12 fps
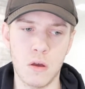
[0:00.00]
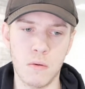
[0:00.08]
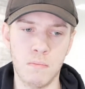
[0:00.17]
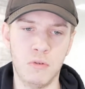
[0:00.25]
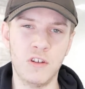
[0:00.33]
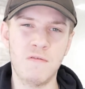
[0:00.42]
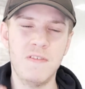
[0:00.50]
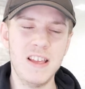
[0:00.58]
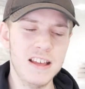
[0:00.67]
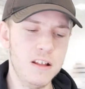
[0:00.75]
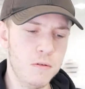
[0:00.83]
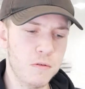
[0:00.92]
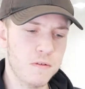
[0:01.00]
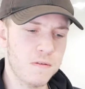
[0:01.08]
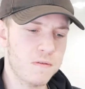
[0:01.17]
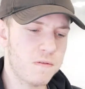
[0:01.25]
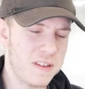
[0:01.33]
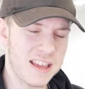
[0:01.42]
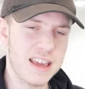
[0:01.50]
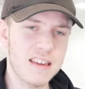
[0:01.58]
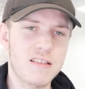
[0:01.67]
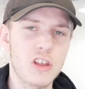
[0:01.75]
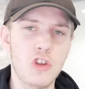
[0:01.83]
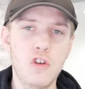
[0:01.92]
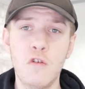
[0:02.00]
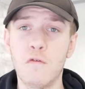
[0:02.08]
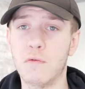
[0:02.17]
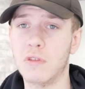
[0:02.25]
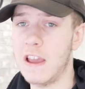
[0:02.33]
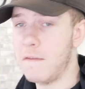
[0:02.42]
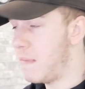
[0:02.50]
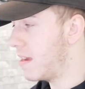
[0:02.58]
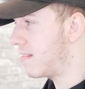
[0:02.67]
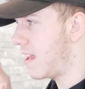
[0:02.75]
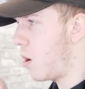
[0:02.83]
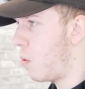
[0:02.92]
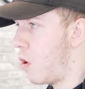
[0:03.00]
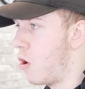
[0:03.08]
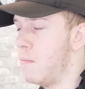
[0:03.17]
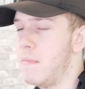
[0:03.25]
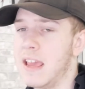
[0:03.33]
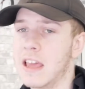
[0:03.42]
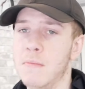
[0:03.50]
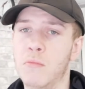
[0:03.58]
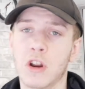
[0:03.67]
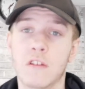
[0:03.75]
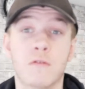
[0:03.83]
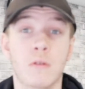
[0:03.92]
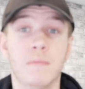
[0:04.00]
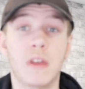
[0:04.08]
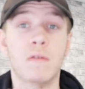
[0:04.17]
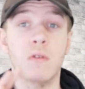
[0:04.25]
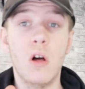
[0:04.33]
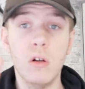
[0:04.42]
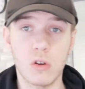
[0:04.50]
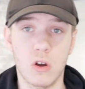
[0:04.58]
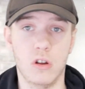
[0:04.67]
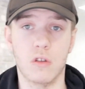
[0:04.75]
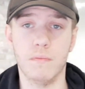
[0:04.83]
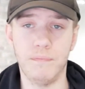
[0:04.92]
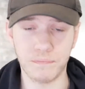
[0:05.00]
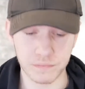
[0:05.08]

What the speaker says: but the real thing is that they've missed out on making money from different altcoins.